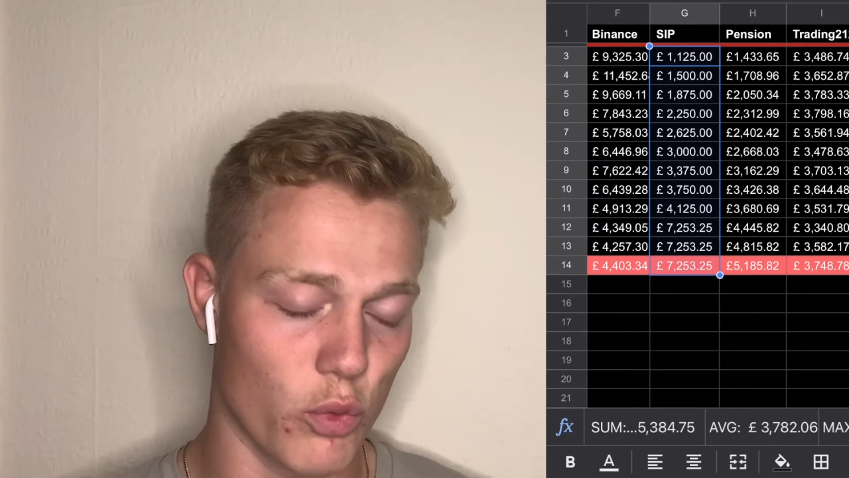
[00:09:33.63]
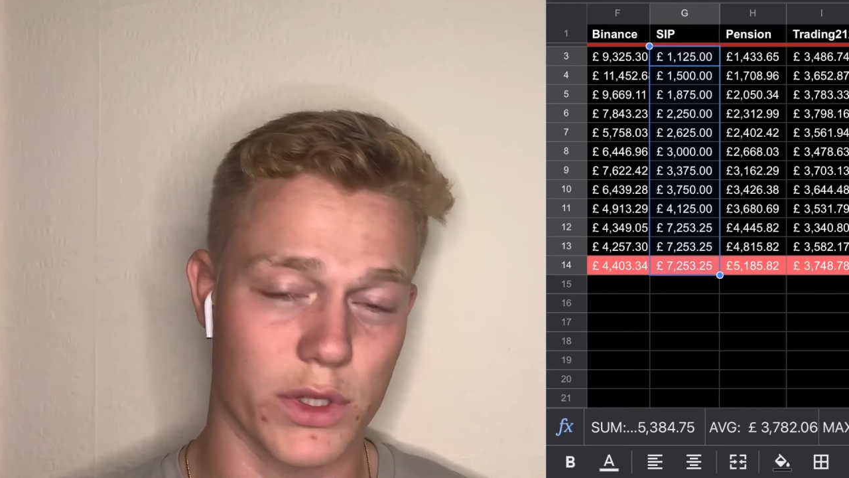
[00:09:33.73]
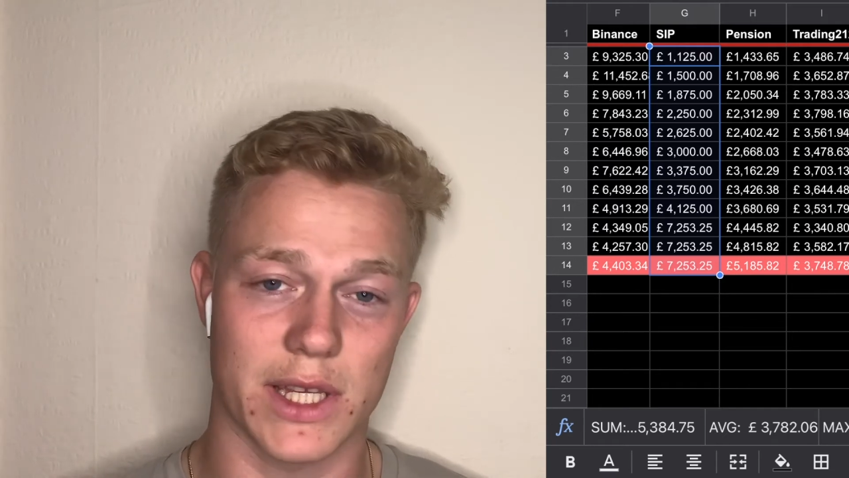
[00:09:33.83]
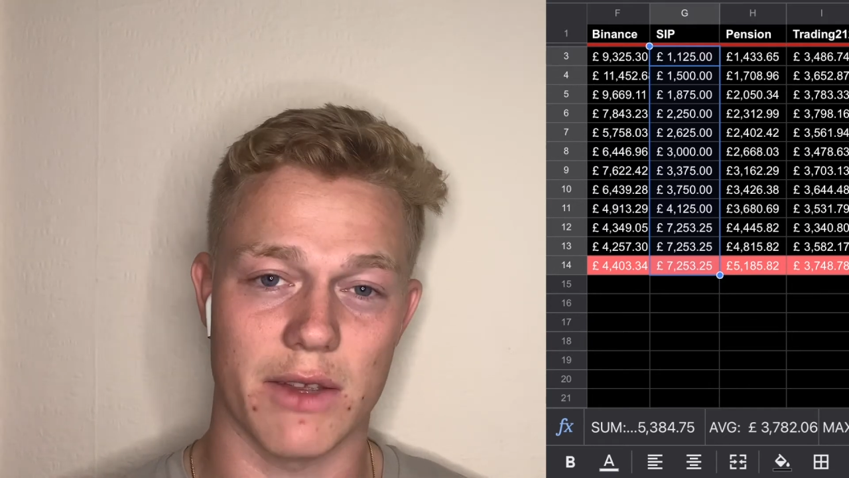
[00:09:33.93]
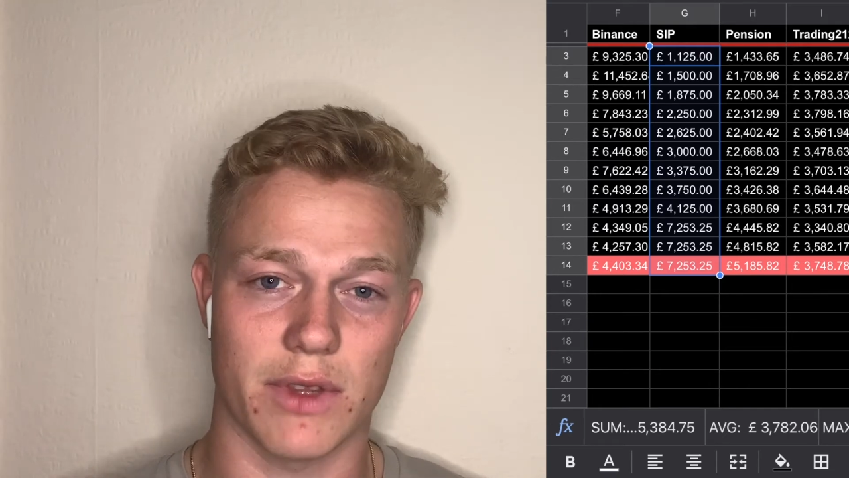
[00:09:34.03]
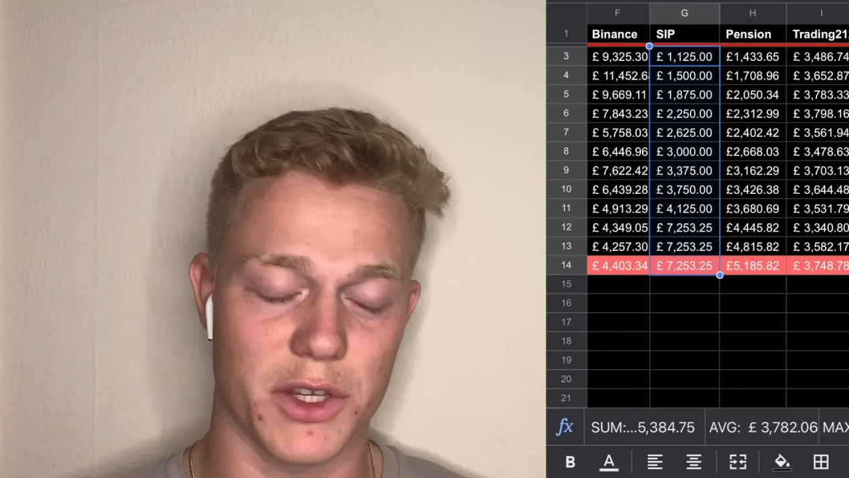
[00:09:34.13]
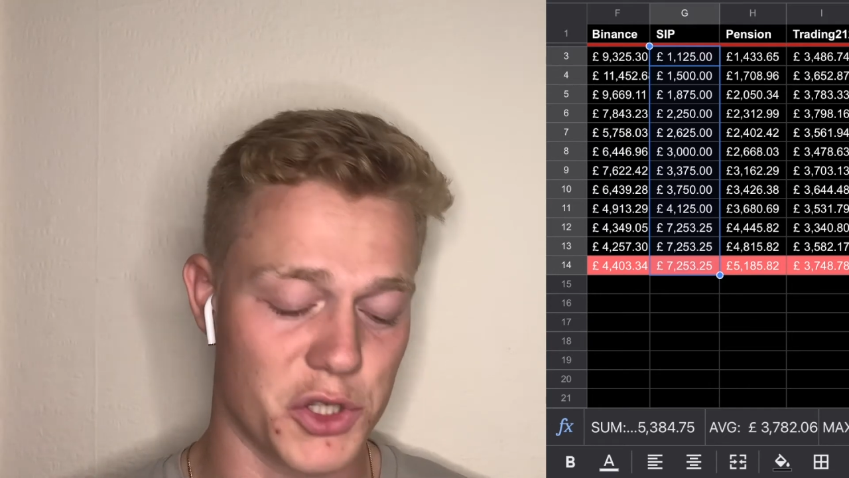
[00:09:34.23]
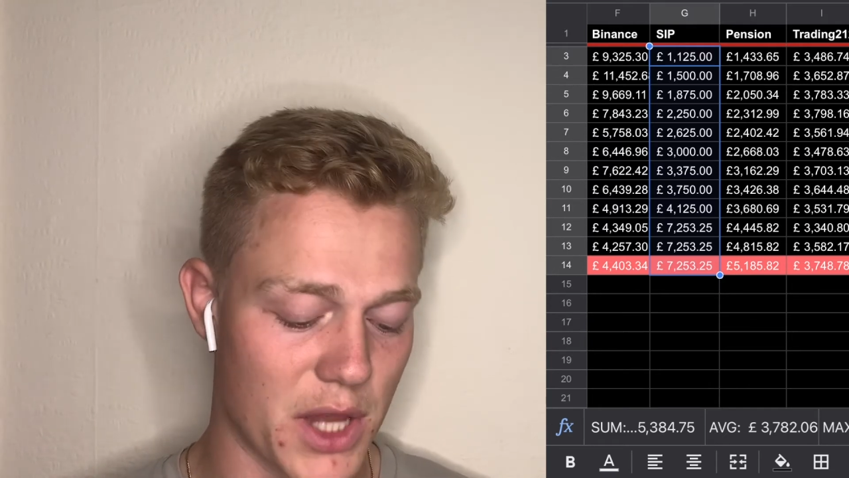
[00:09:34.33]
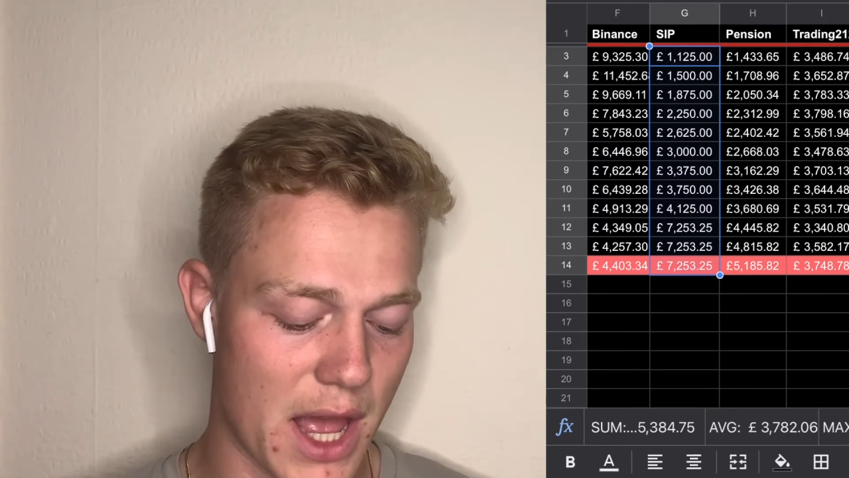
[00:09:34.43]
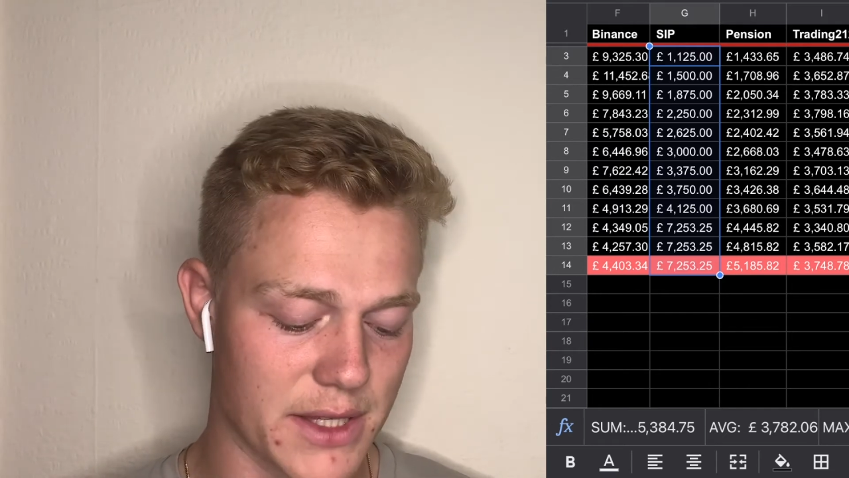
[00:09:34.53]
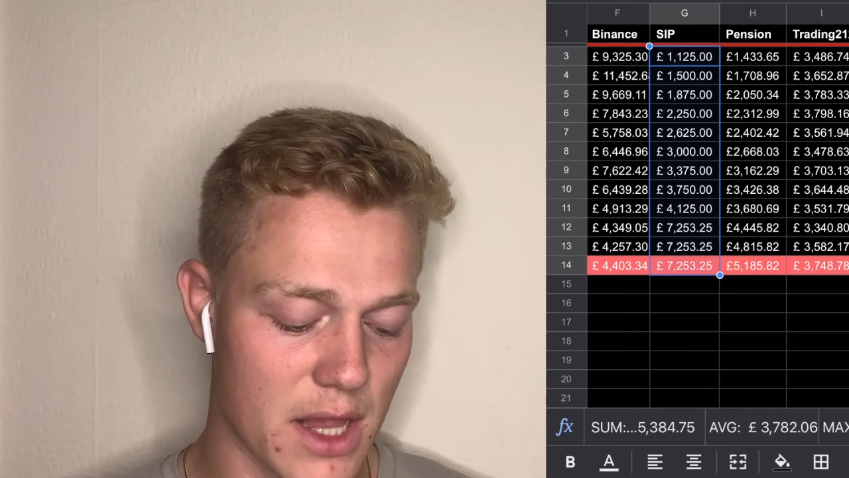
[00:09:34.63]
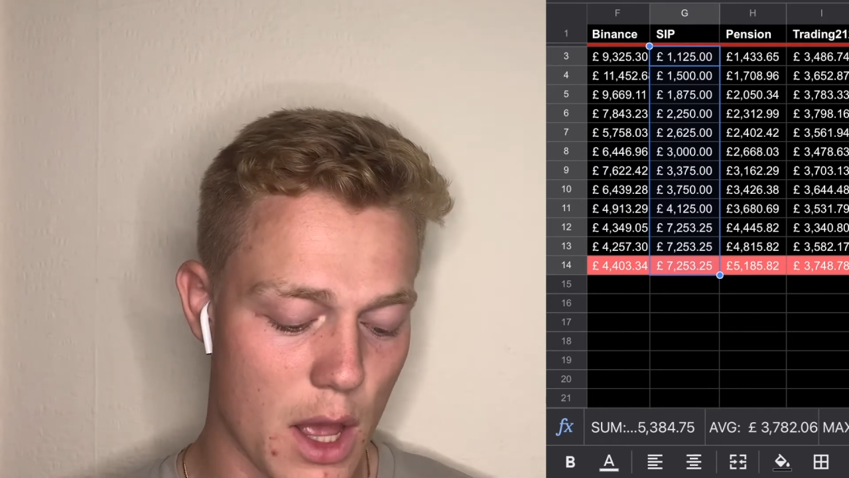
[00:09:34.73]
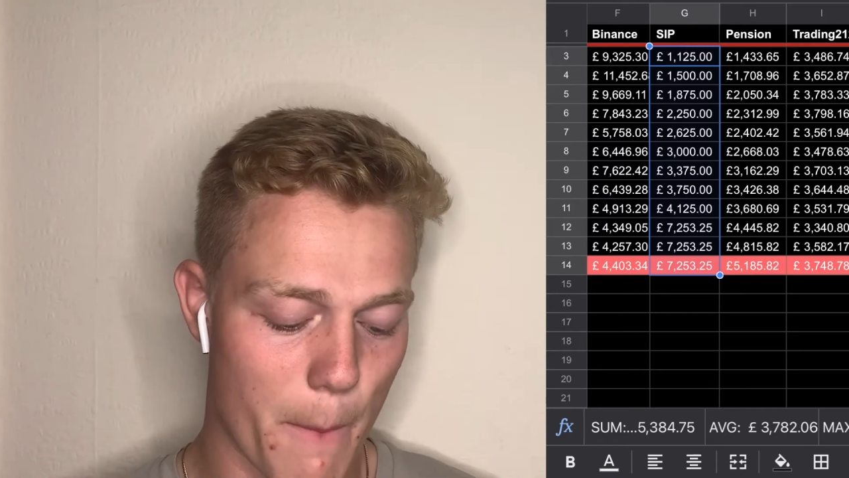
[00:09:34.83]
receive these shares.